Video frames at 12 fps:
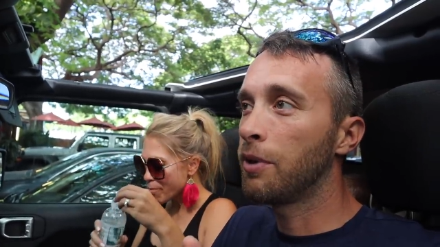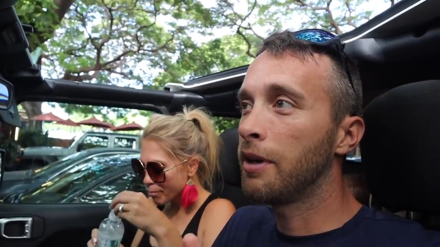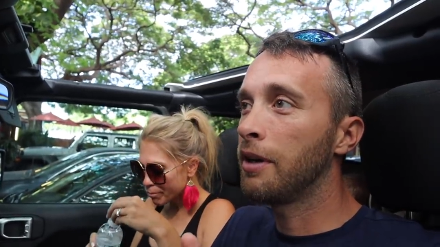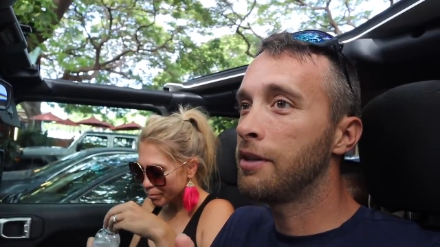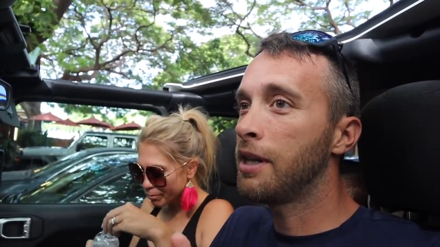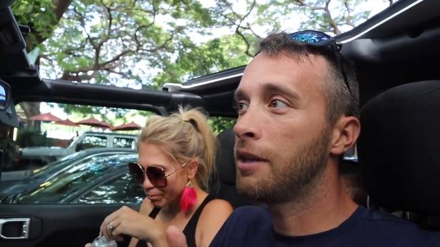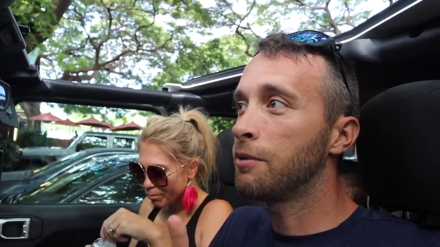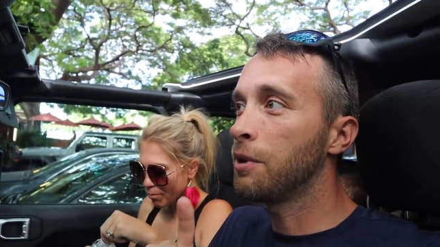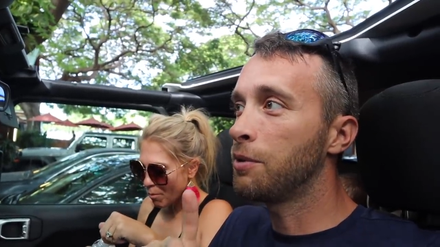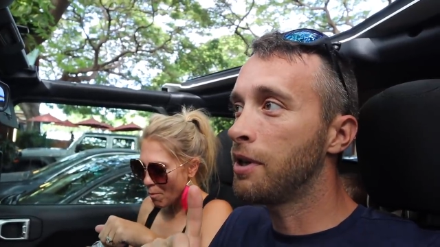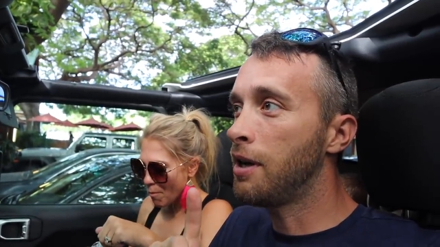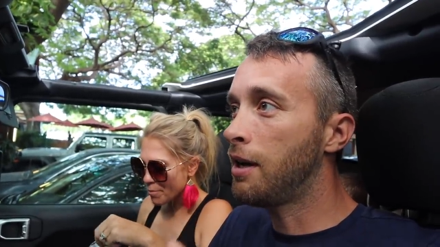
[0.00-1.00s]
Speaker 1: we're going to take the
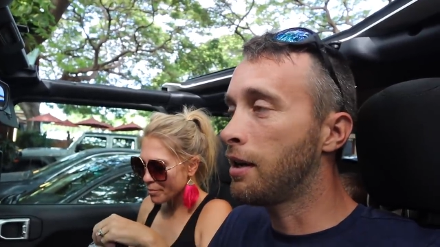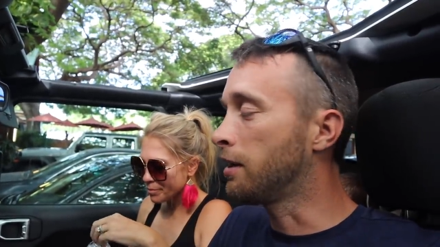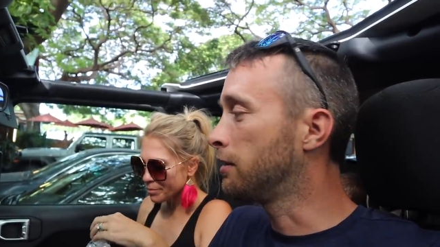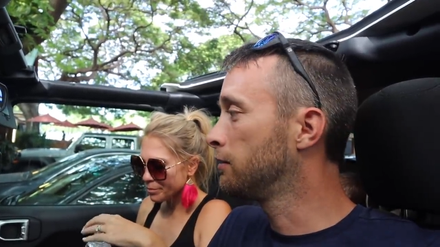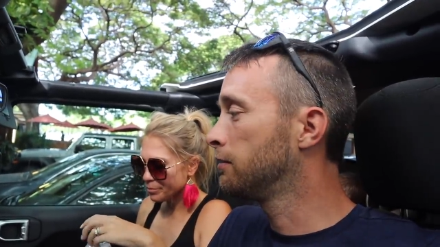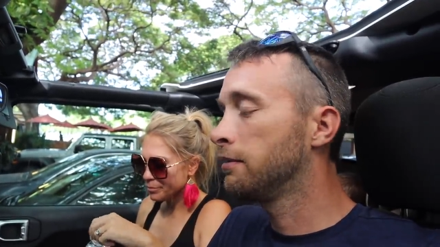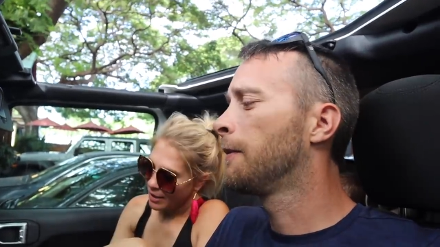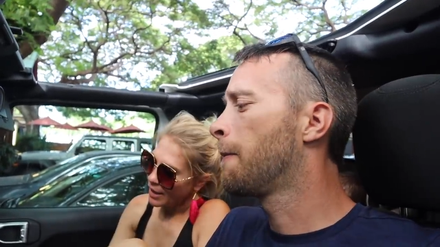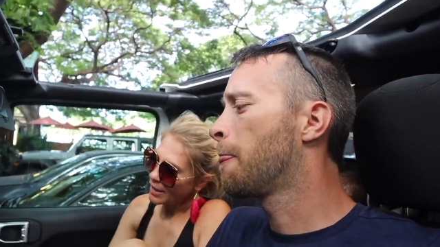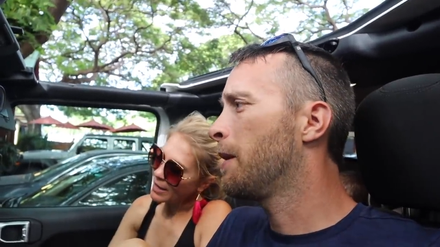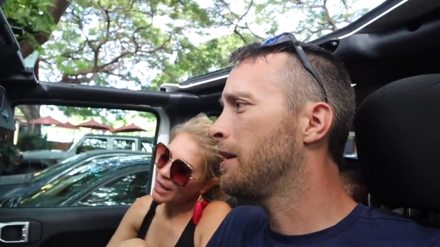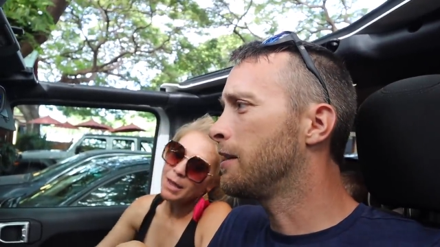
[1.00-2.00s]
road to Hana.
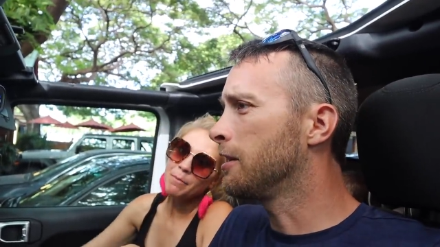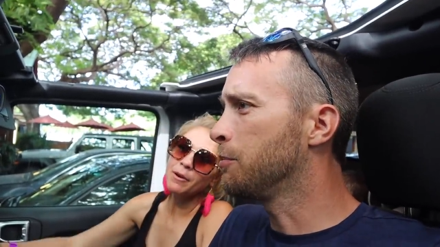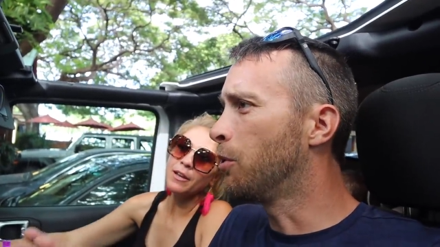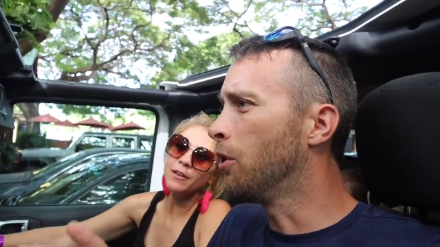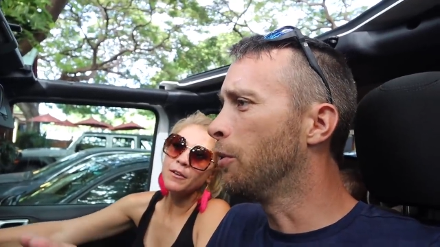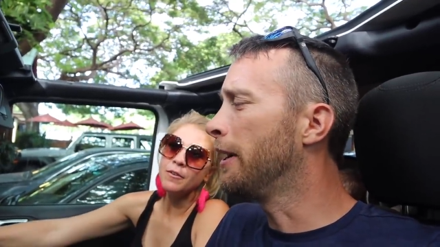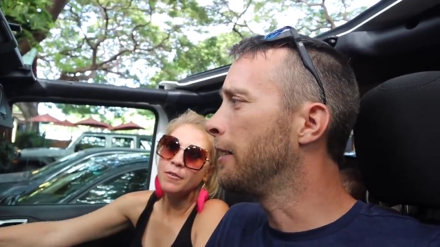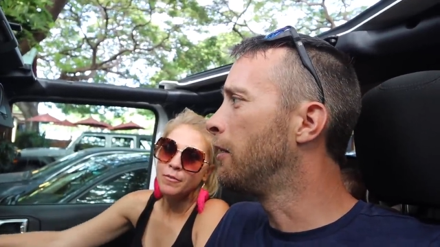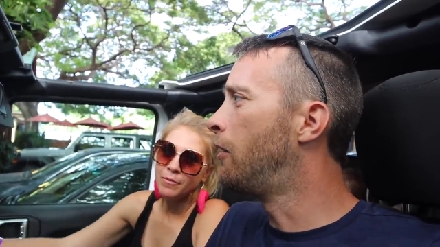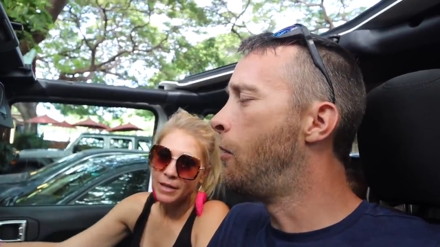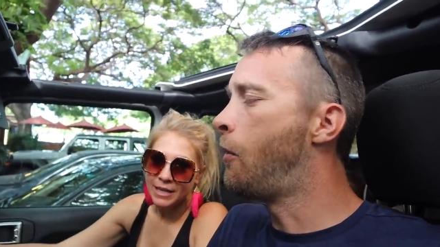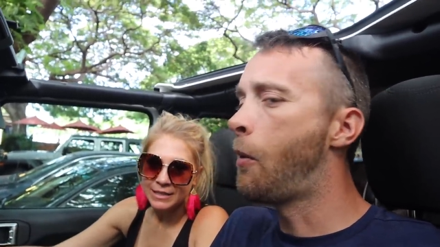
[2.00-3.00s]
And that
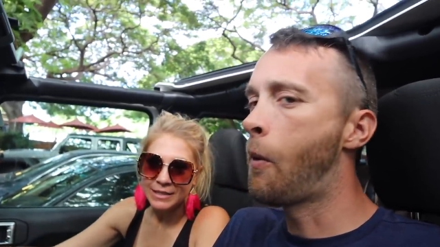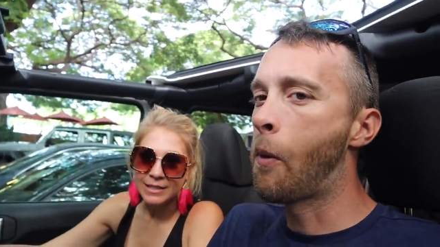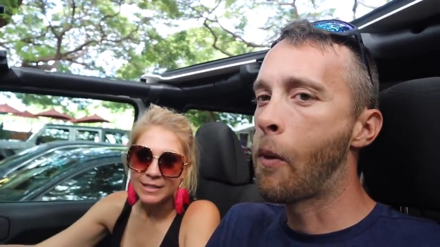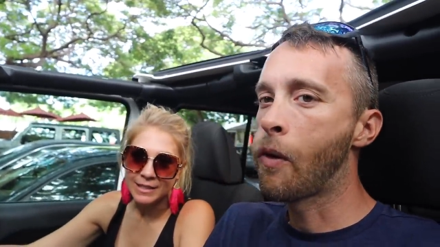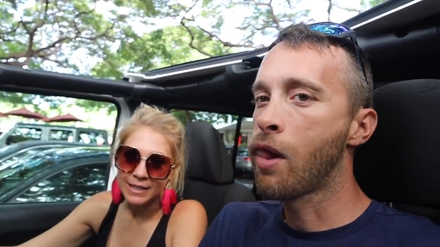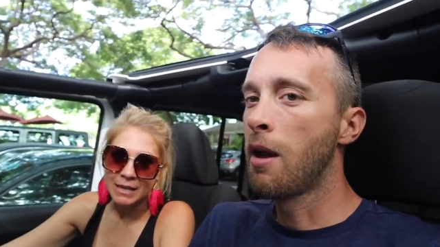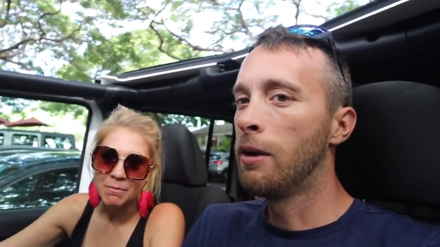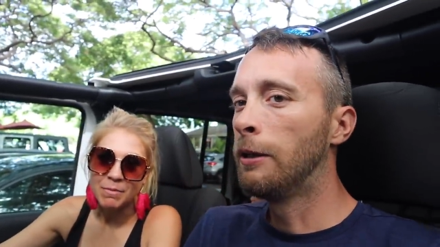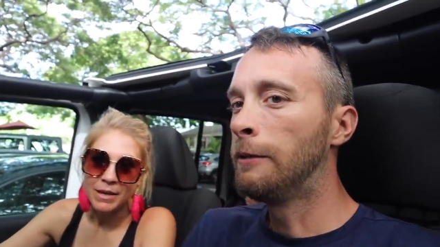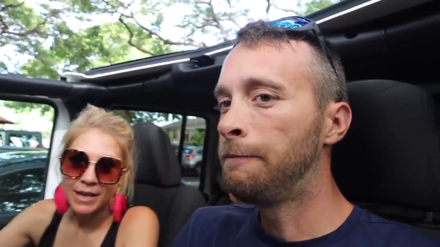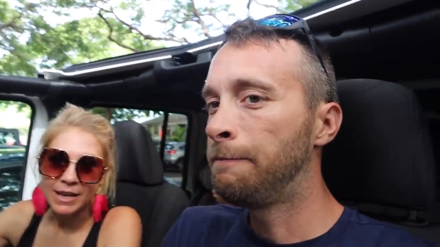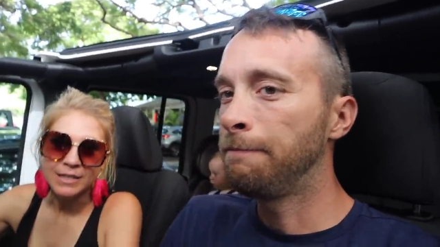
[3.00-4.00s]
Gabriel
Speaker 2: needs to sleep
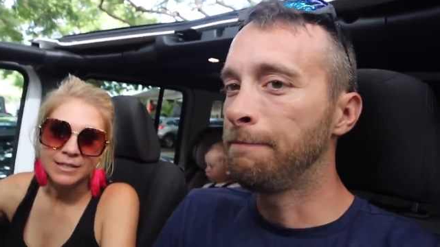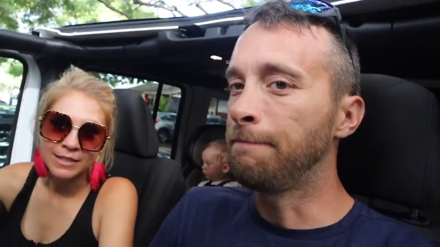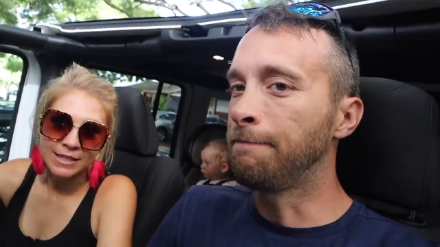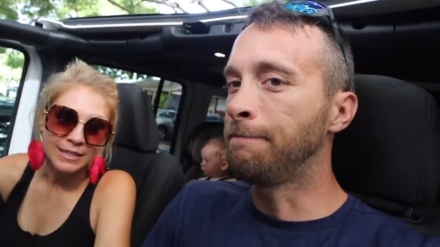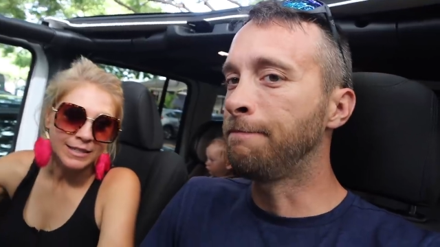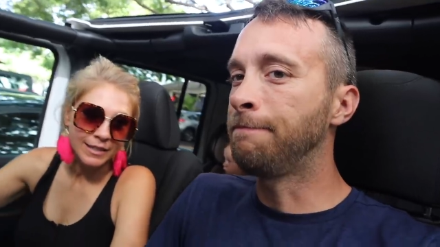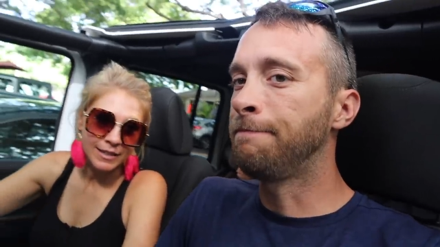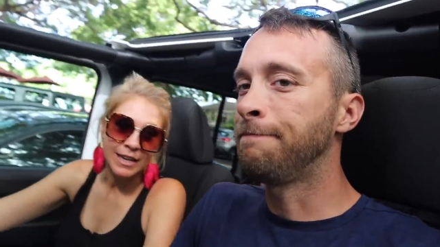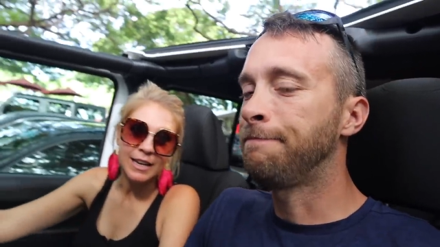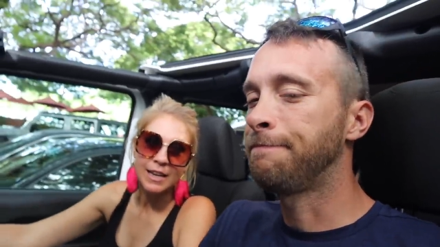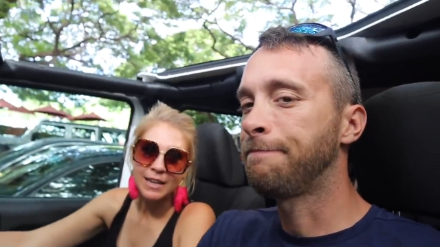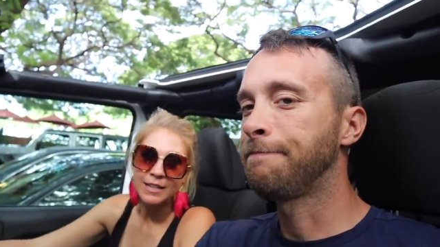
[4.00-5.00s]
because, listen,
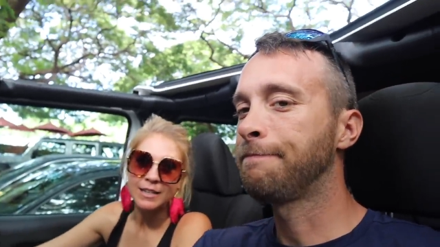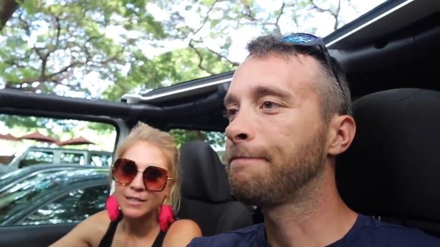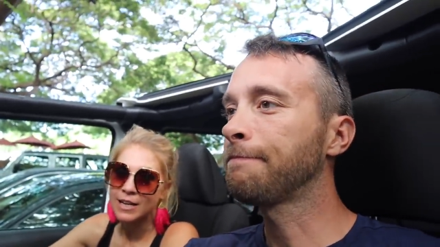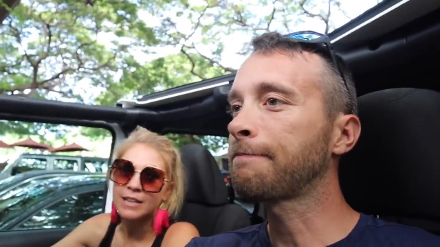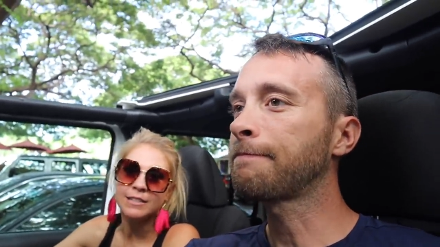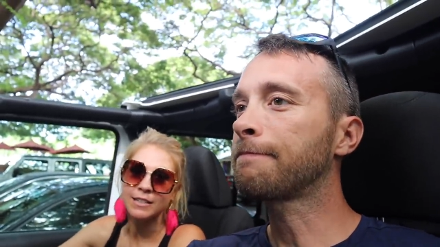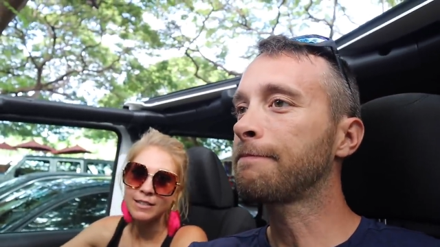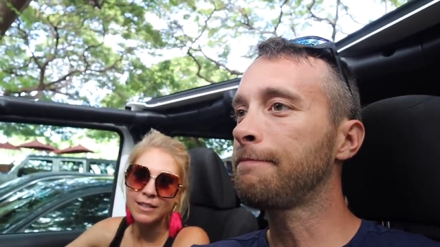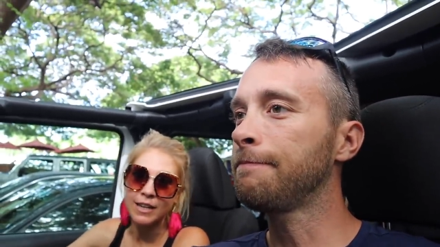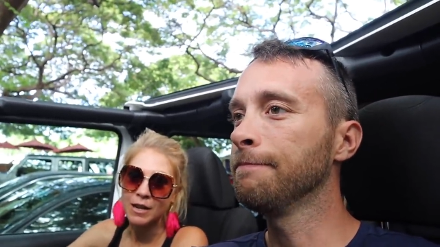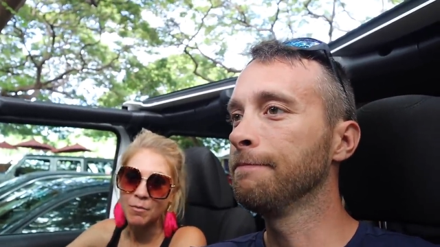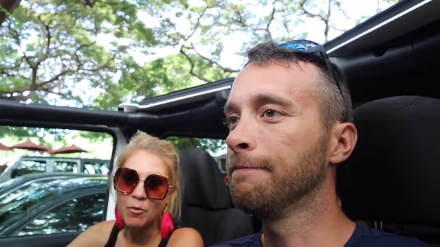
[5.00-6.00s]
he doesn't
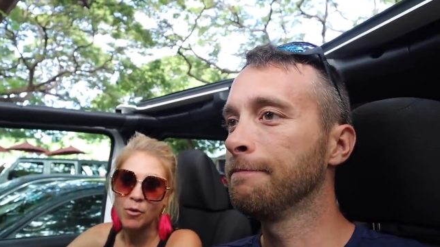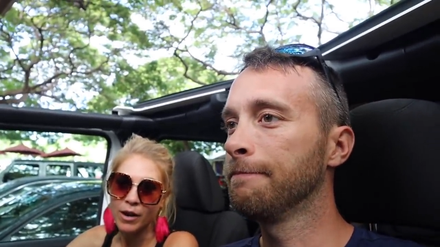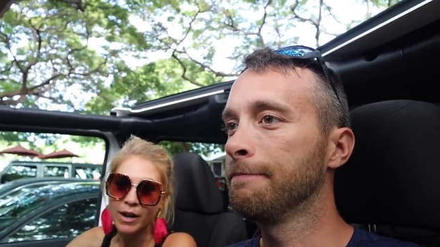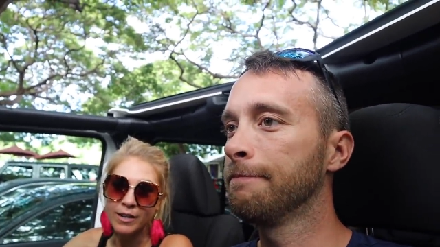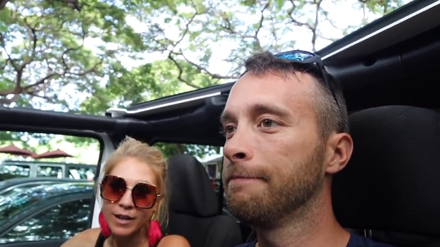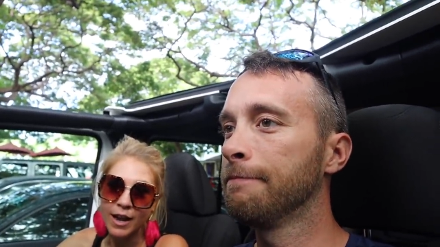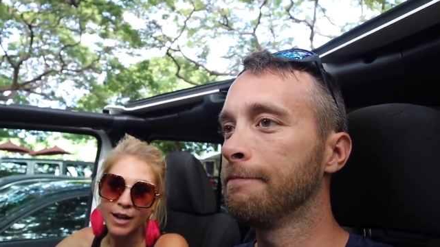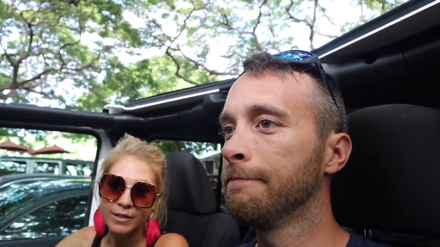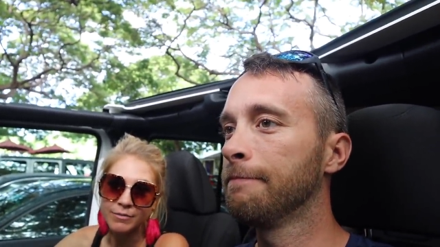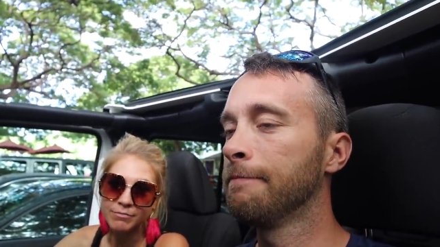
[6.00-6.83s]
anymore at night.